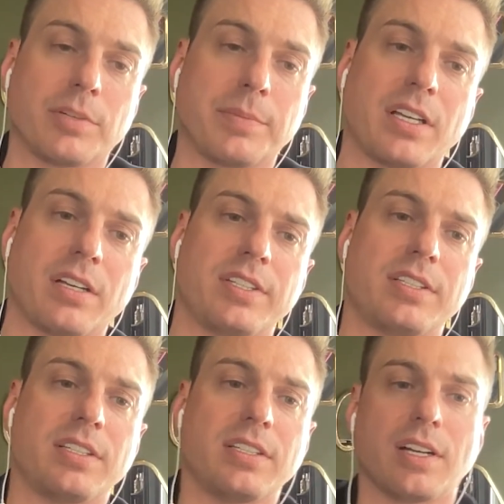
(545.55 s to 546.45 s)
Romanian
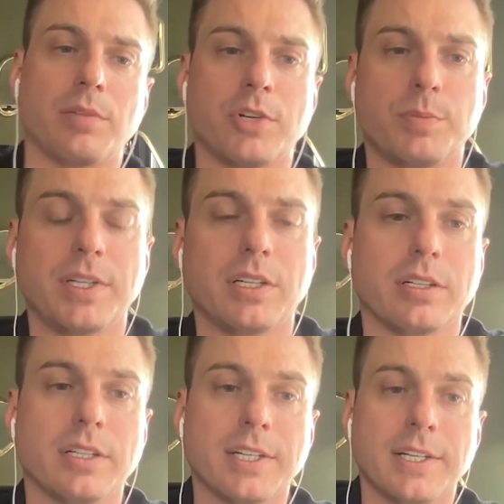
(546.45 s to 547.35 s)
VCs is now much bigger.